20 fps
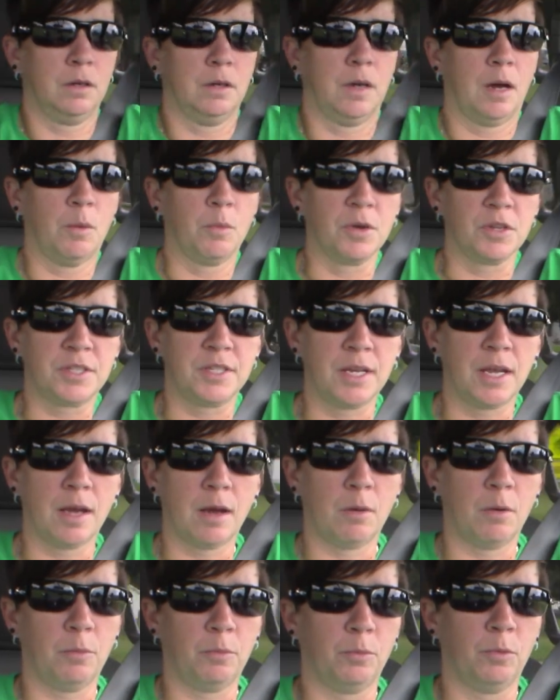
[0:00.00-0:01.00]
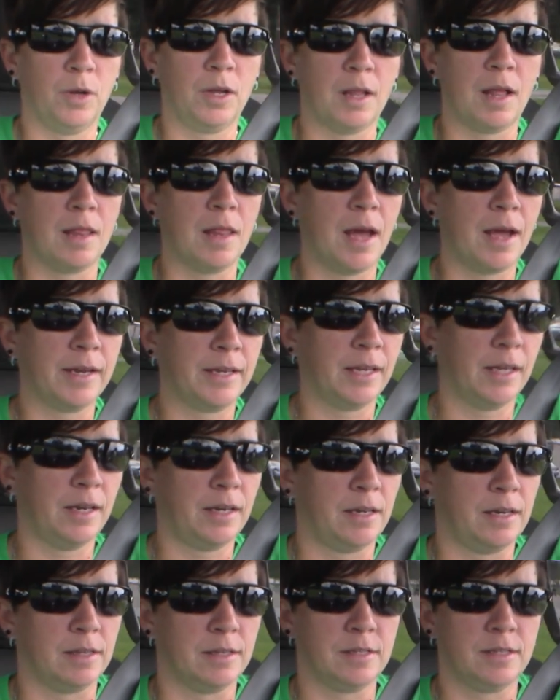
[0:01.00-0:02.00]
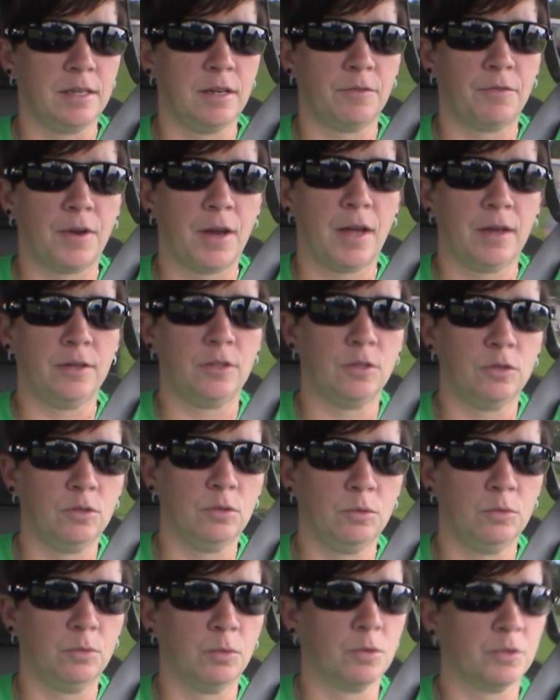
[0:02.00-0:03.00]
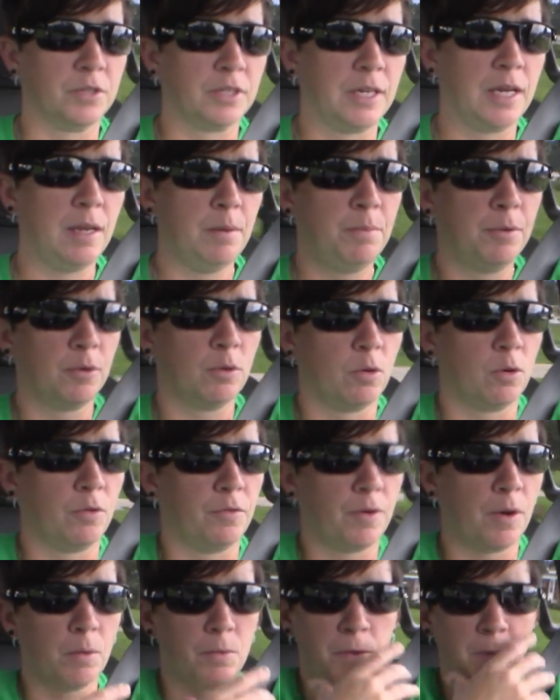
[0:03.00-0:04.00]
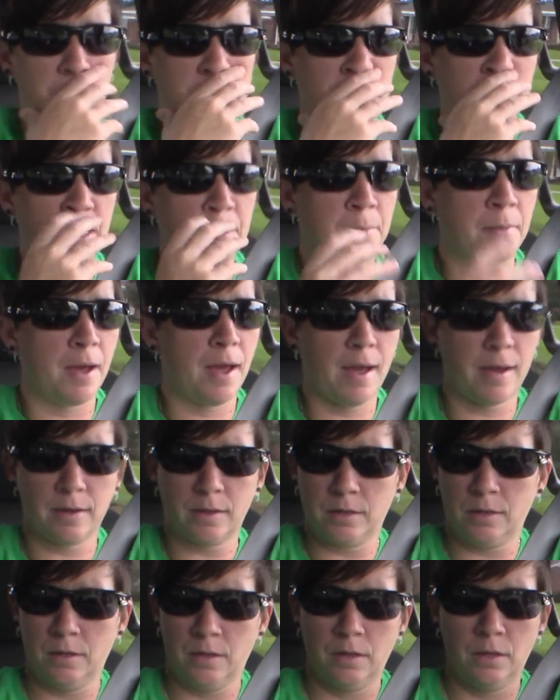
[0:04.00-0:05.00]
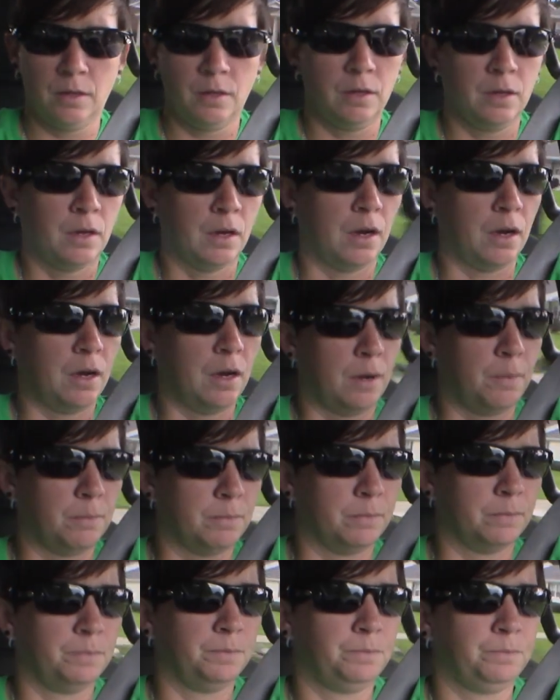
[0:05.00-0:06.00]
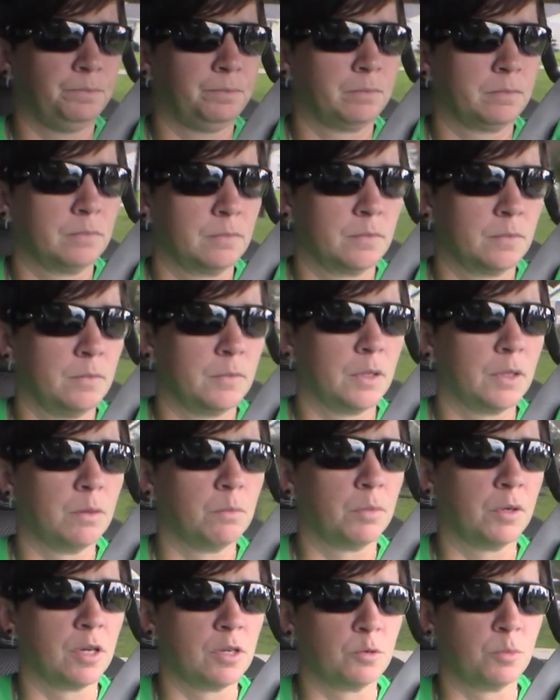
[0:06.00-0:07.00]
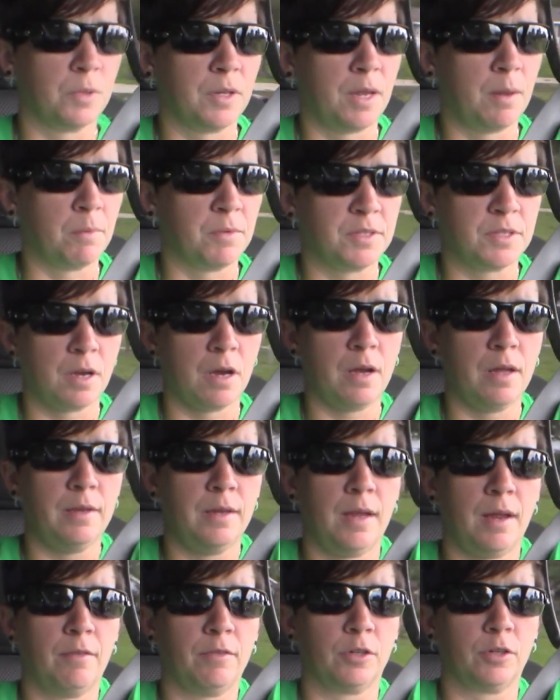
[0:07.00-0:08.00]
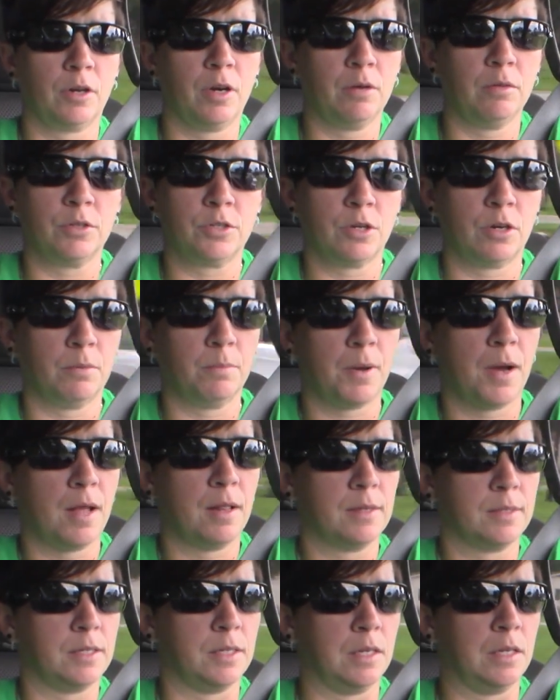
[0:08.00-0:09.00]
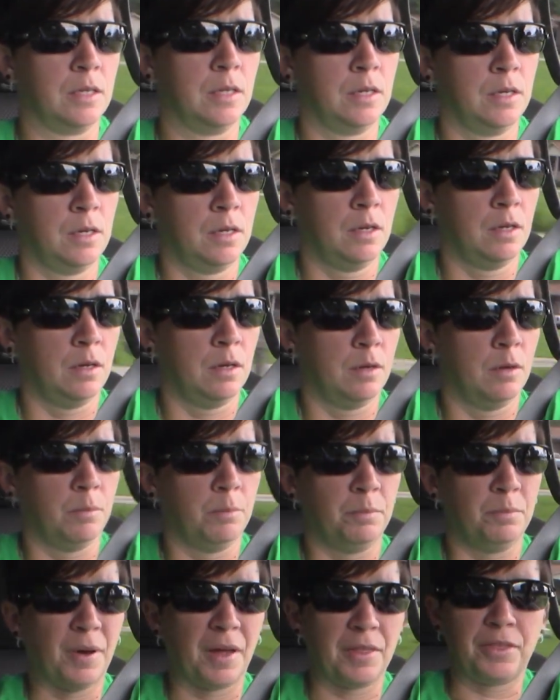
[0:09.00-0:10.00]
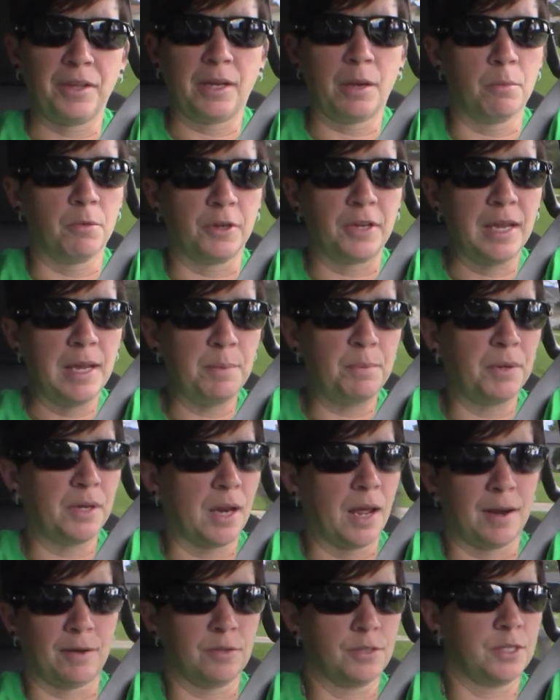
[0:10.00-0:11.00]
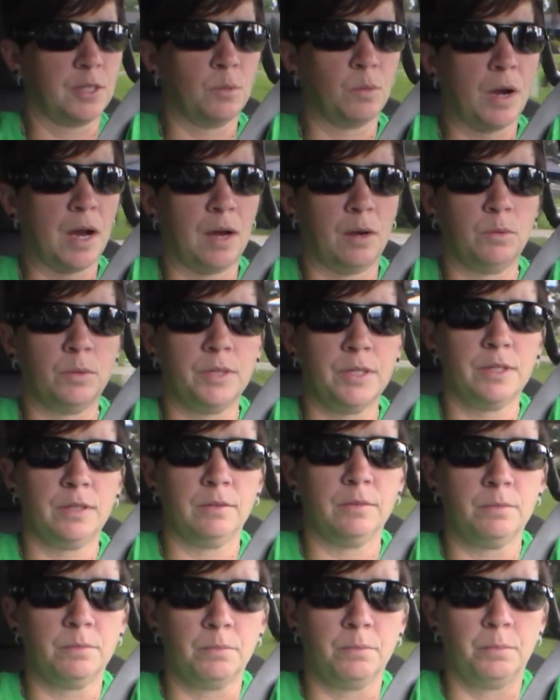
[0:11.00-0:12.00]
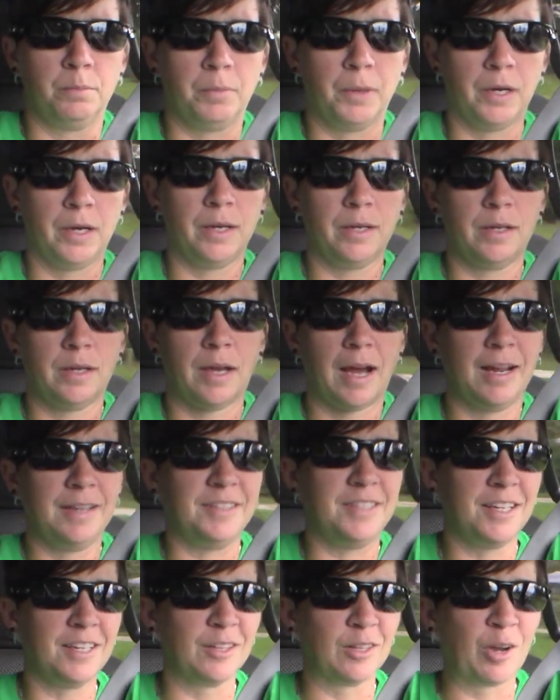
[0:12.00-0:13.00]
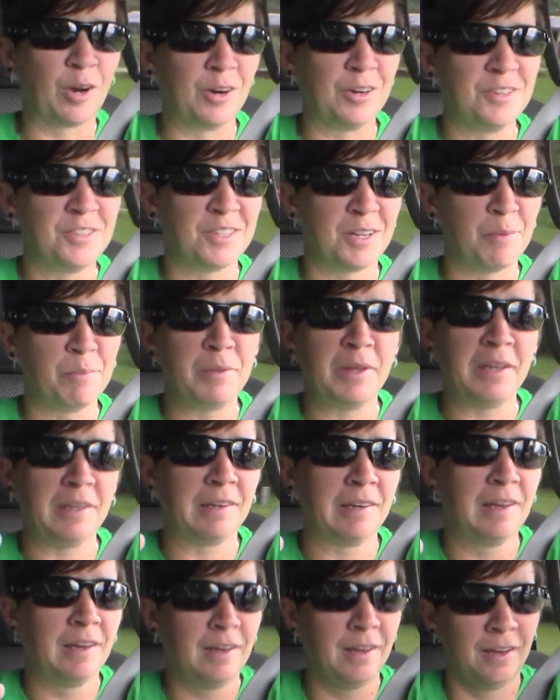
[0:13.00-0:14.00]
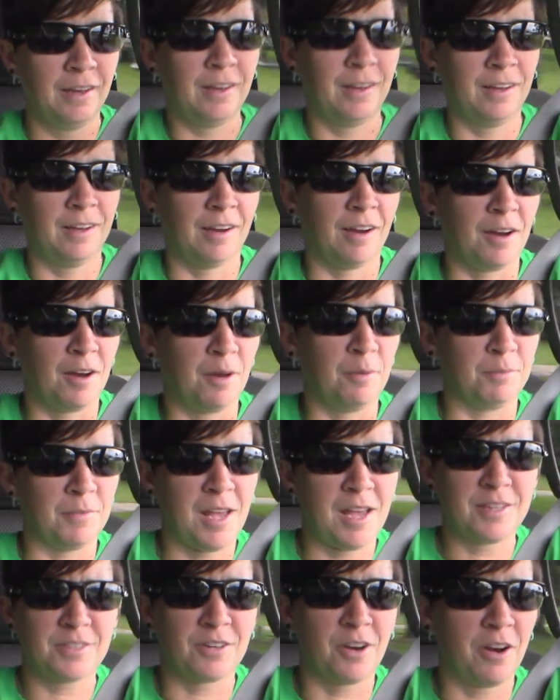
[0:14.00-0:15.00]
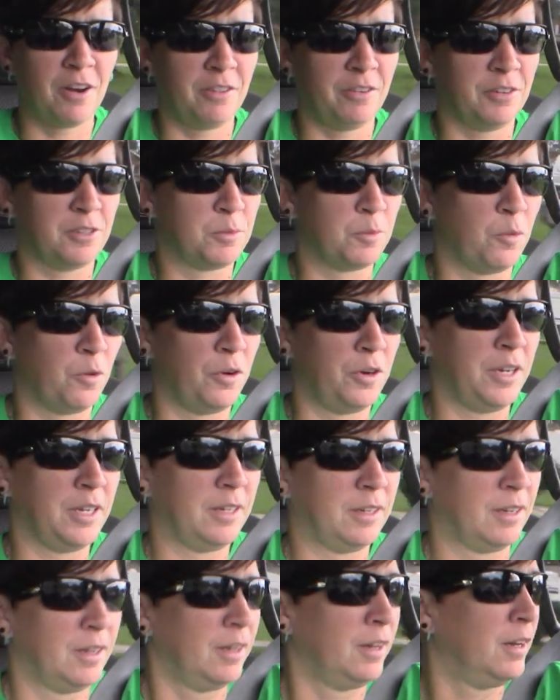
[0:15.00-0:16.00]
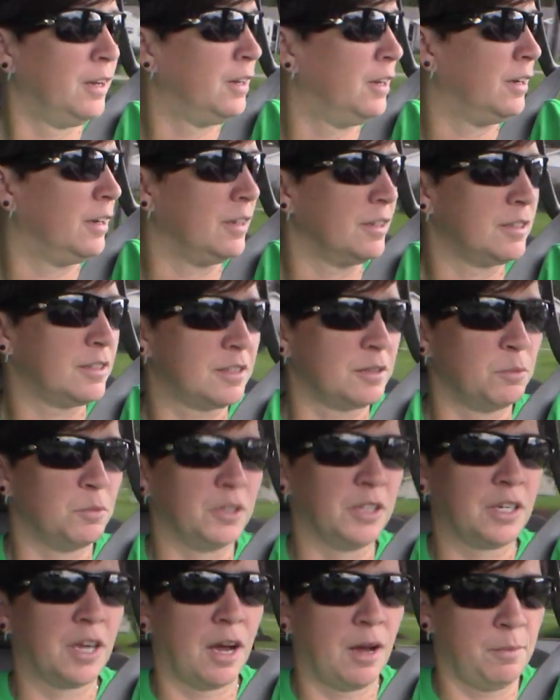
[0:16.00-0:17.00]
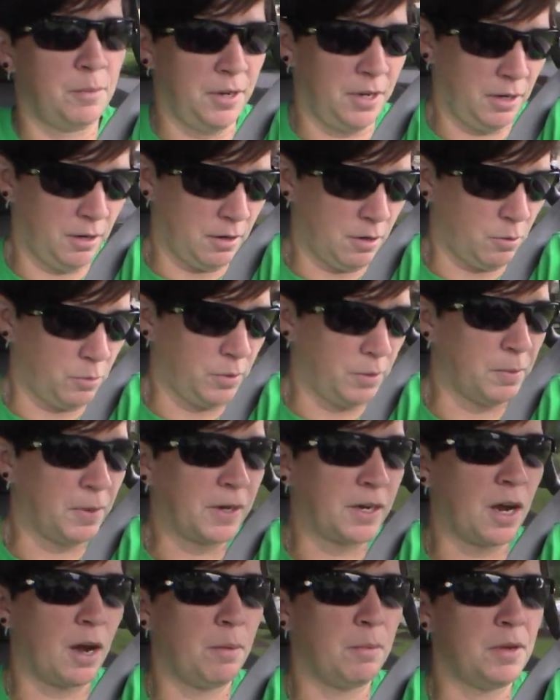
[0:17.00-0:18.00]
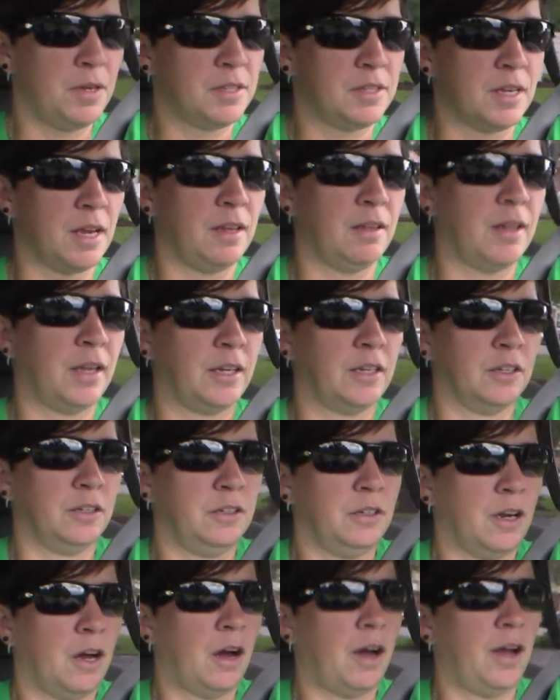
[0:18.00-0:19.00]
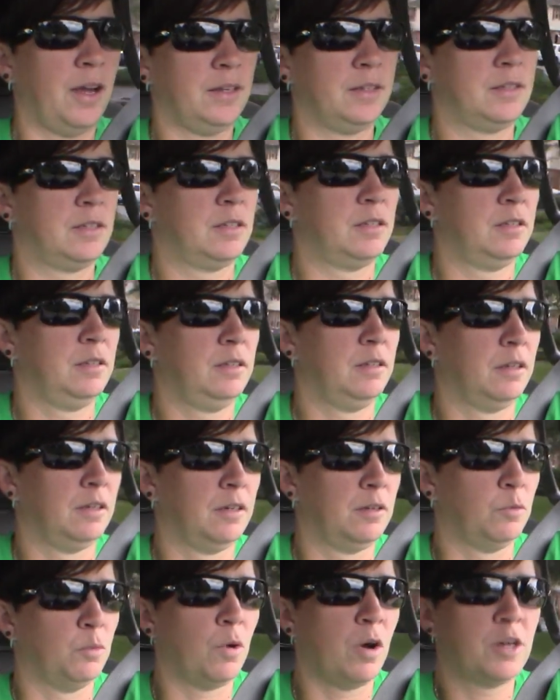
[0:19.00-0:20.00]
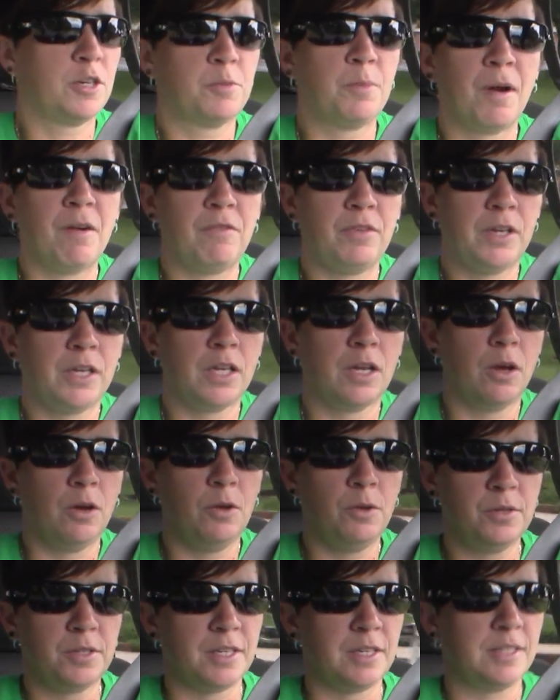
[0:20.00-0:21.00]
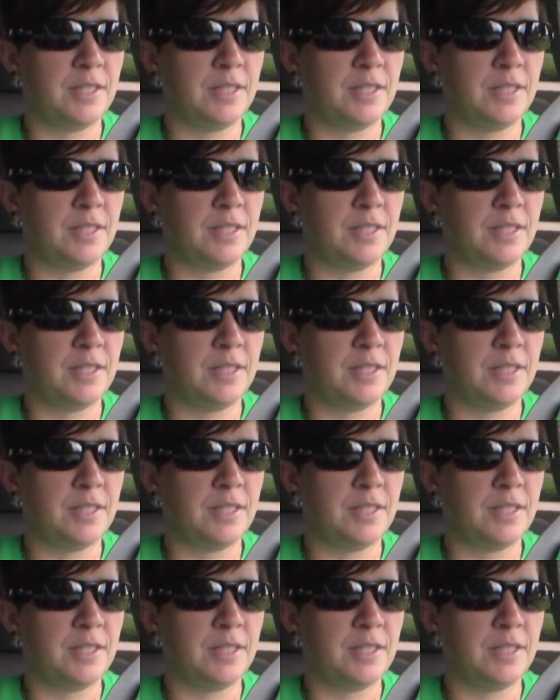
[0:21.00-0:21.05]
I want to see how well I like it and see if I do want to keep it or if I want to send it back. Because um, with Amazon, they have a great return policy. I think I'm going to keep it. I don't see why I wouldn't. But I did learn something um, last night or this morning someone commented on one of my comments saying they could not watch my videos in